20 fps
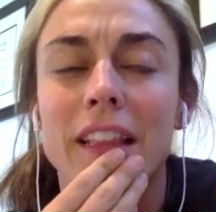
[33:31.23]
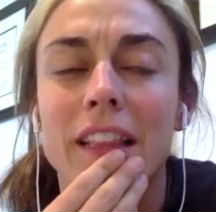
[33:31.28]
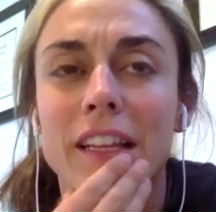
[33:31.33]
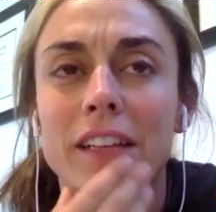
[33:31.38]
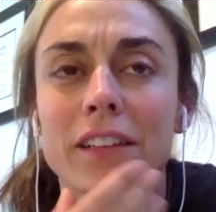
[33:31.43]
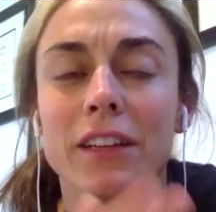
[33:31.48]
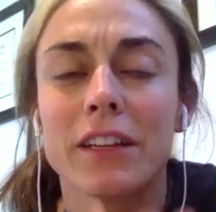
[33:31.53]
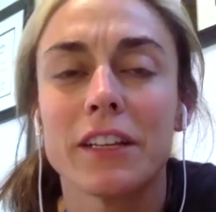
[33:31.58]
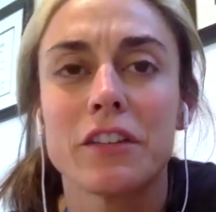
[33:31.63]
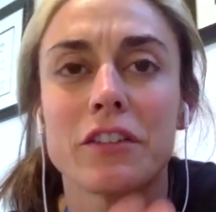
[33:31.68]

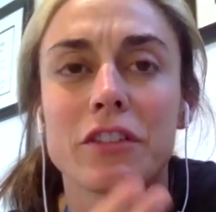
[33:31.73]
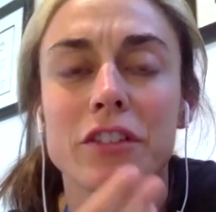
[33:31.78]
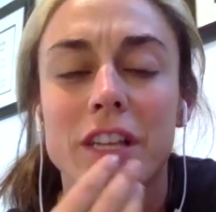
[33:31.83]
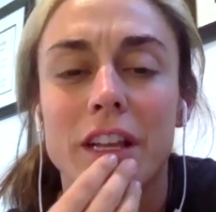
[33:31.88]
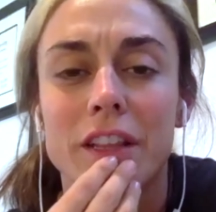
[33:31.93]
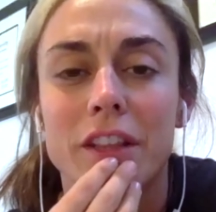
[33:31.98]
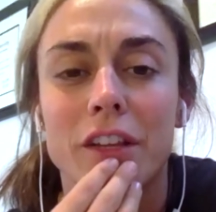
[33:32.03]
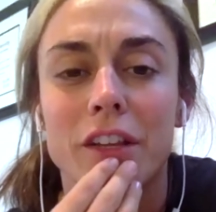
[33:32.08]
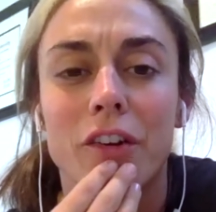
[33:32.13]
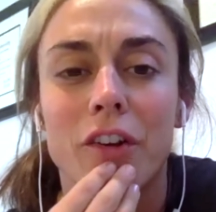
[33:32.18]
think, like you
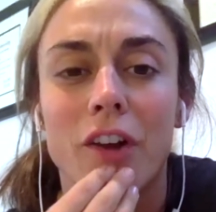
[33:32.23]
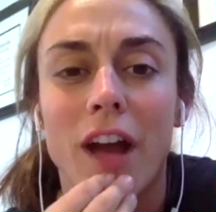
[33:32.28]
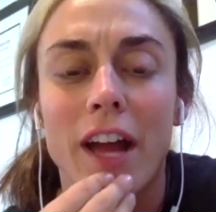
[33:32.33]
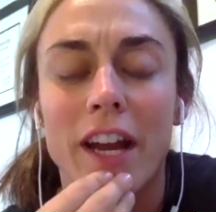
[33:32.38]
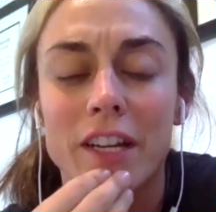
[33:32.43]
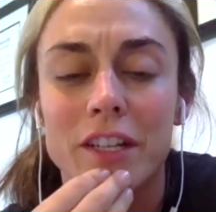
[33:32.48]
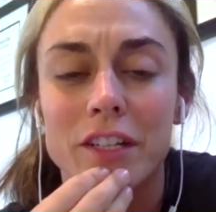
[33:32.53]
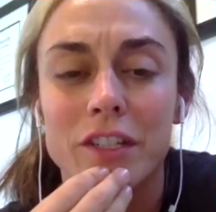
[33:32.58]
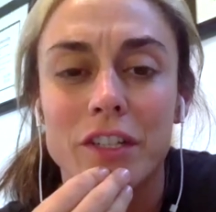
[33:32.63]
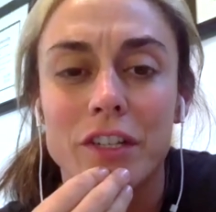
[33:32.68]
said, the
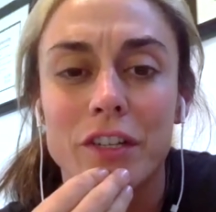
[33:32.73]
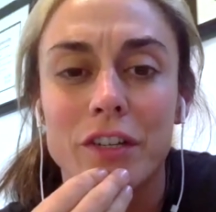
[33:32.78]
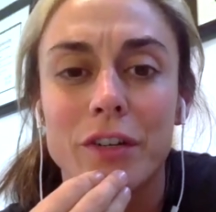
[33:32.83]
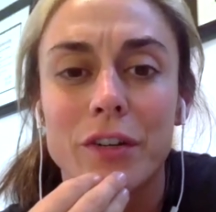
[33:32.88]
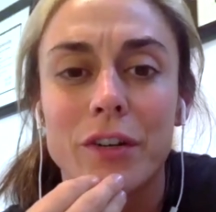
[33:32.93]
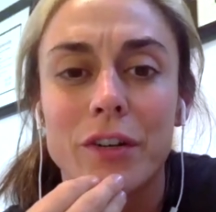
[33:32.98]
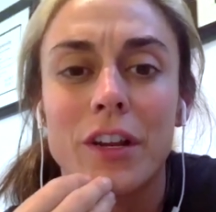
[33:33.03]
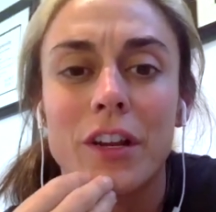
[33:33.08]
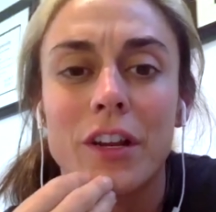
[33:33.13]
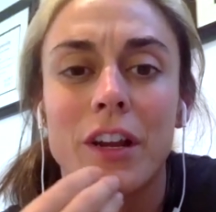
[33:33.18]

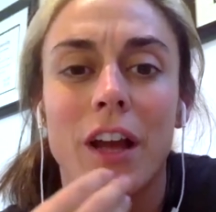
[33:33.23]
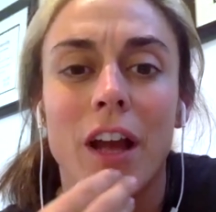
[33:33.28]
gratitude,